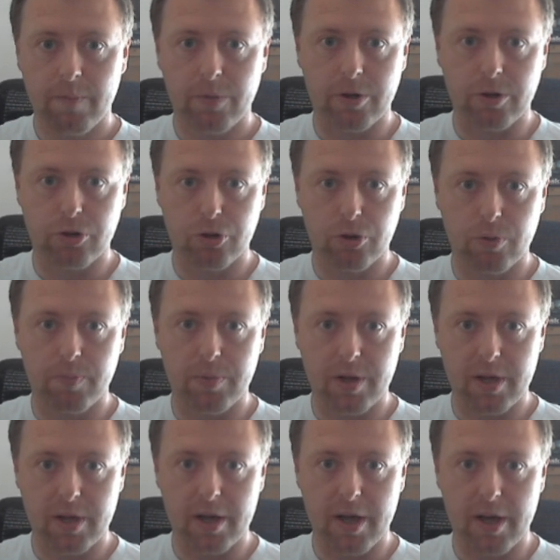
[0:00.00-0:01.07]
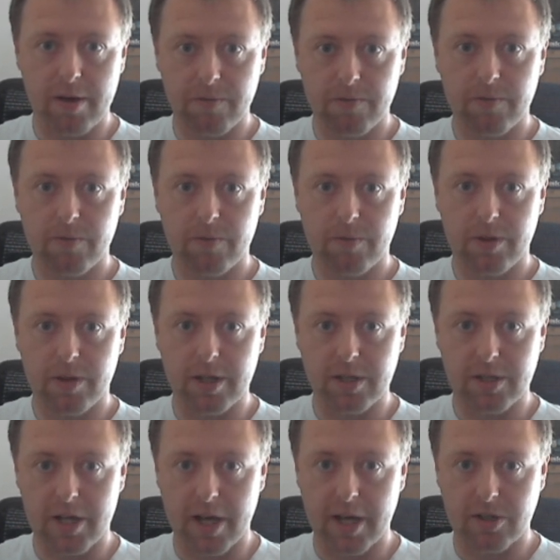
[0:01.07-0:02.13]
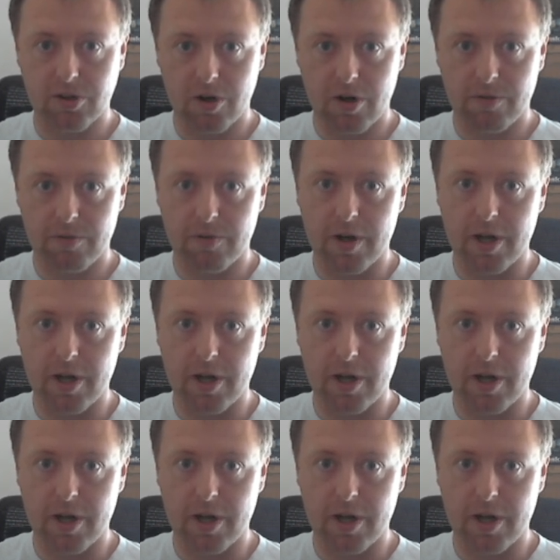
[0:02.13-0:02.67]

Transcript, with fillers: There should be, if this takes off,